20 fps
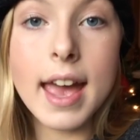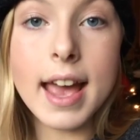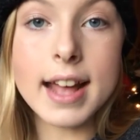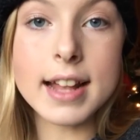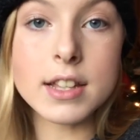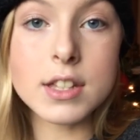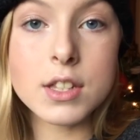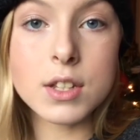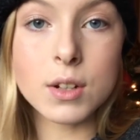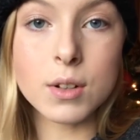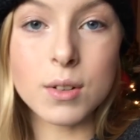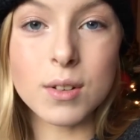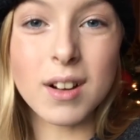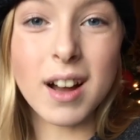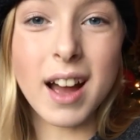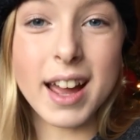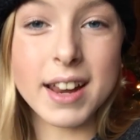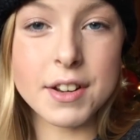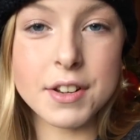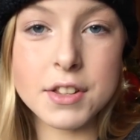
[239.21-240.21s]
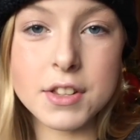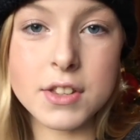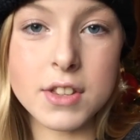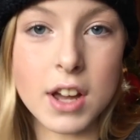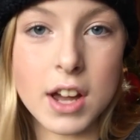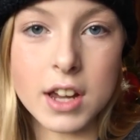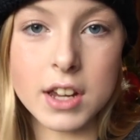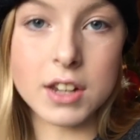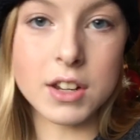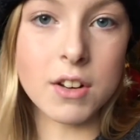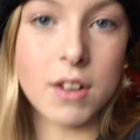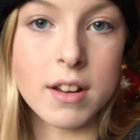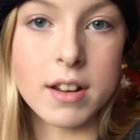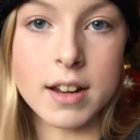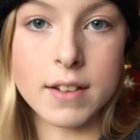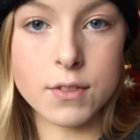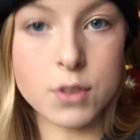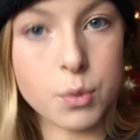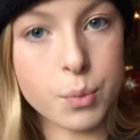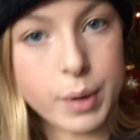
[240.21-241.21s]
And so I just thought, you know, I'd
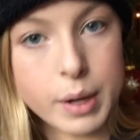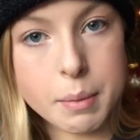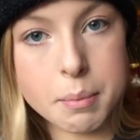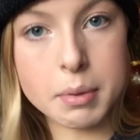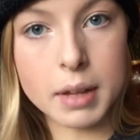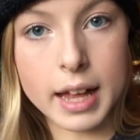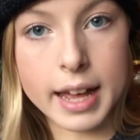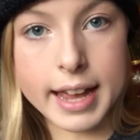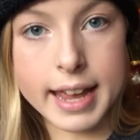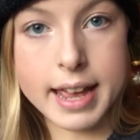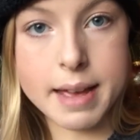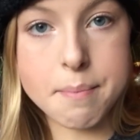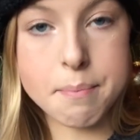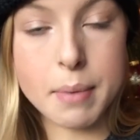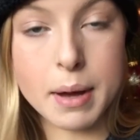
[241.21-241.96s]
have to reapply it.